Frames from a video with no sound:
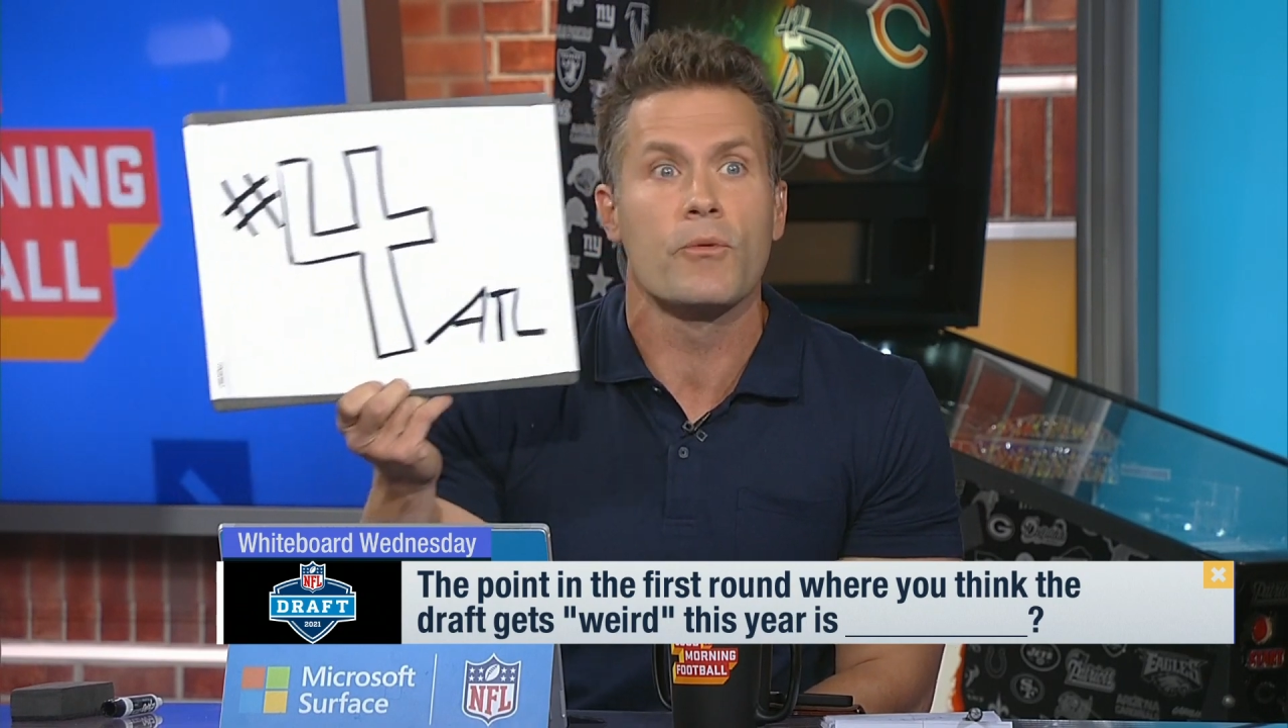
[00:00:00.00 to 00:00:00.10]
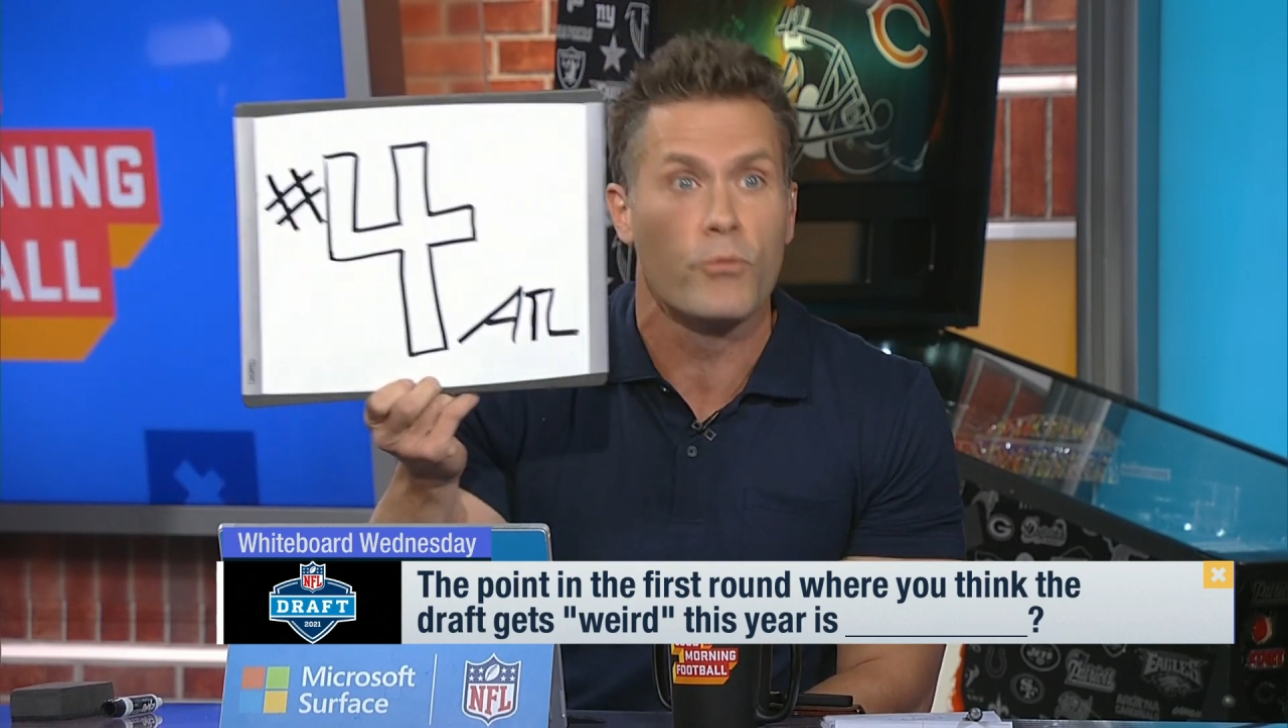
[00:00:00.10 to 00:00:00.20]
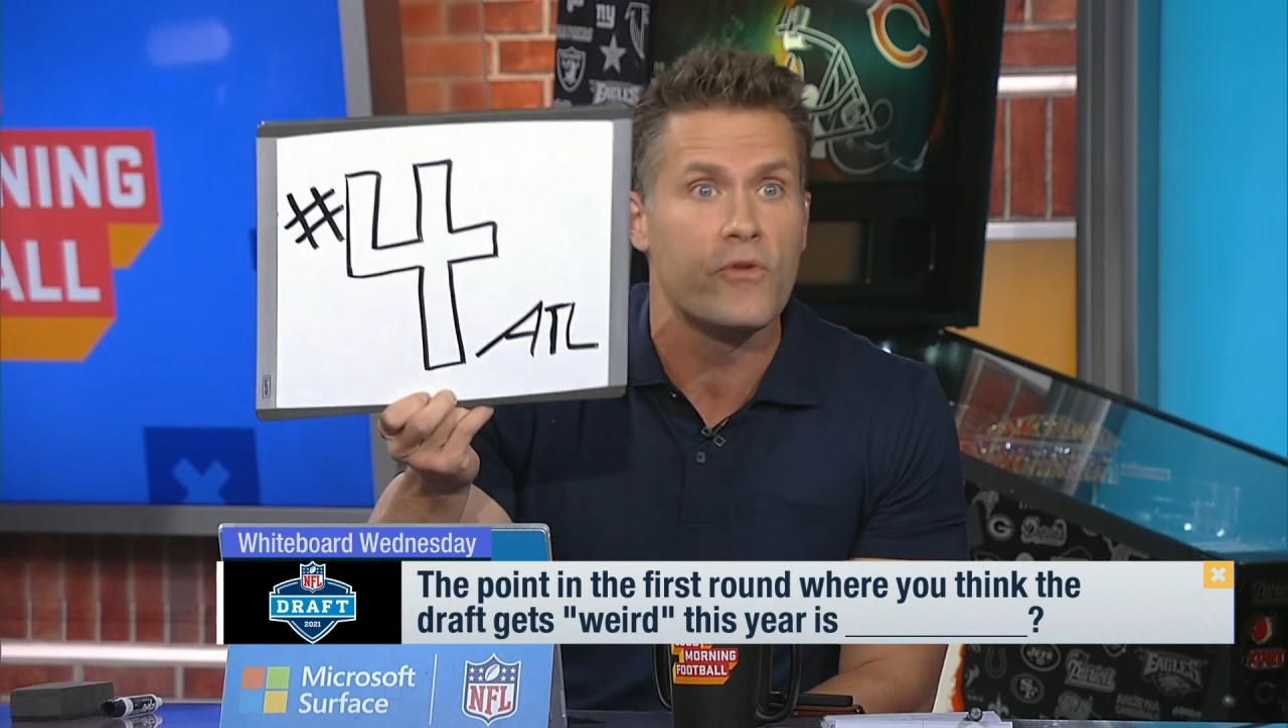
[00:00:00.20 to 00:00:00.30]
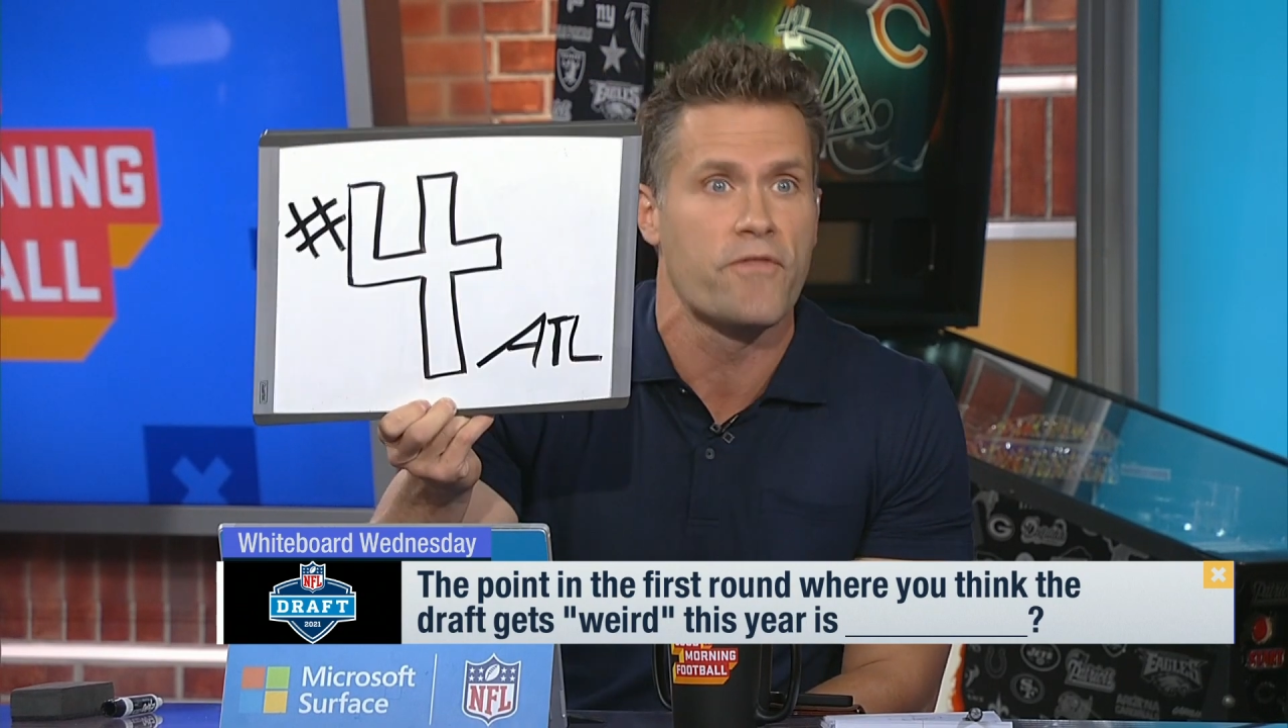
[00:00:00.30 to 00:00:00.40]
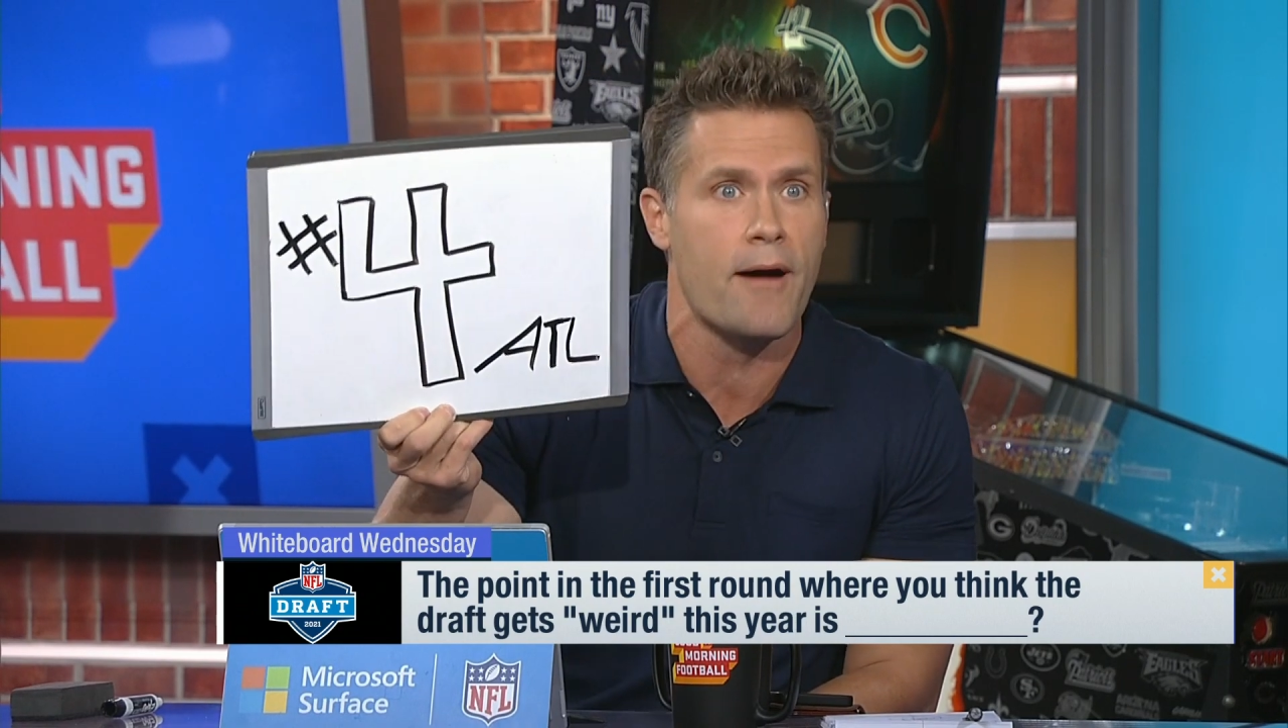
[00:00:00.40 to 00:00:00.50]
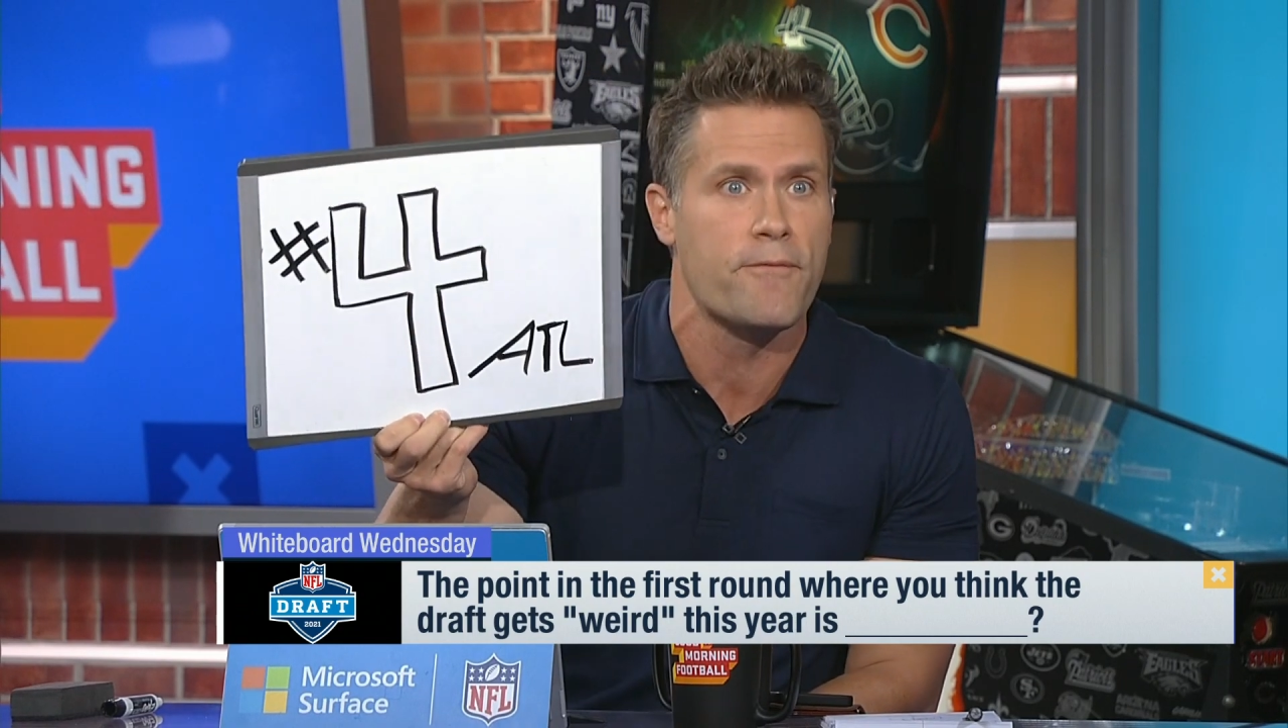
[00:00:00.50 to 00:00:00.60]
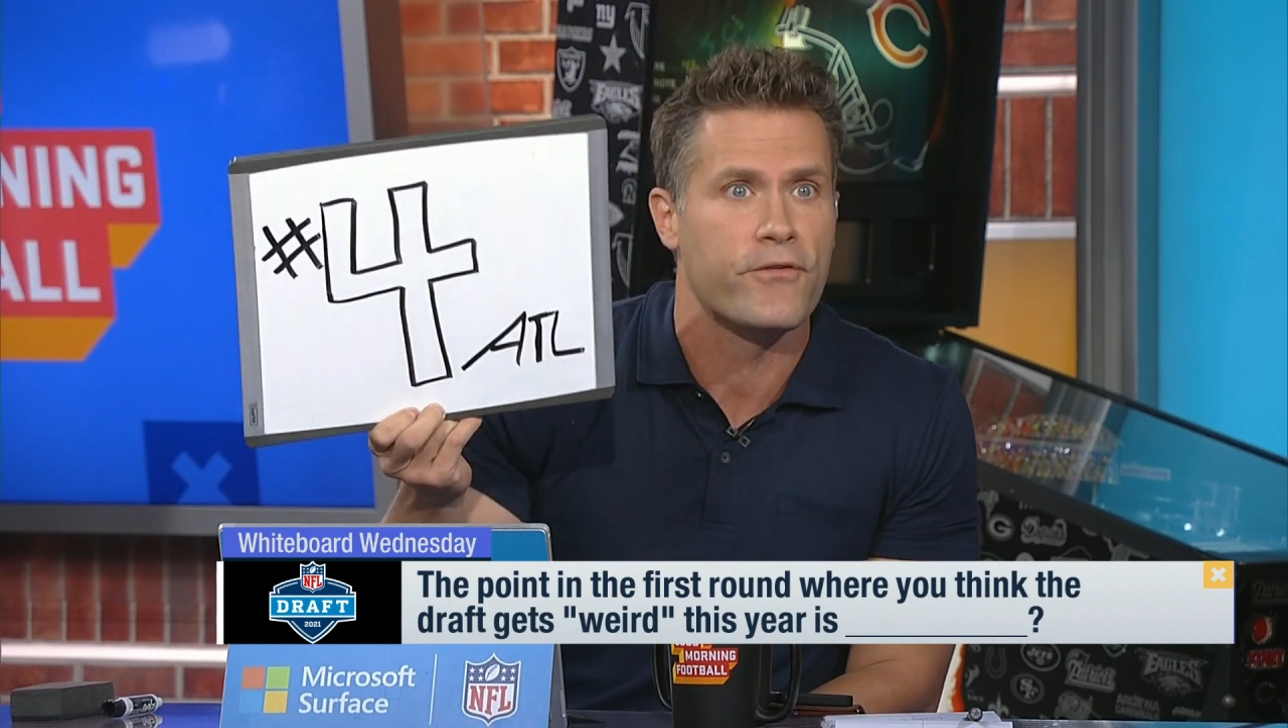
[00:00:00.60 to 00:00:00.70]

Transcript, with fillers: to move up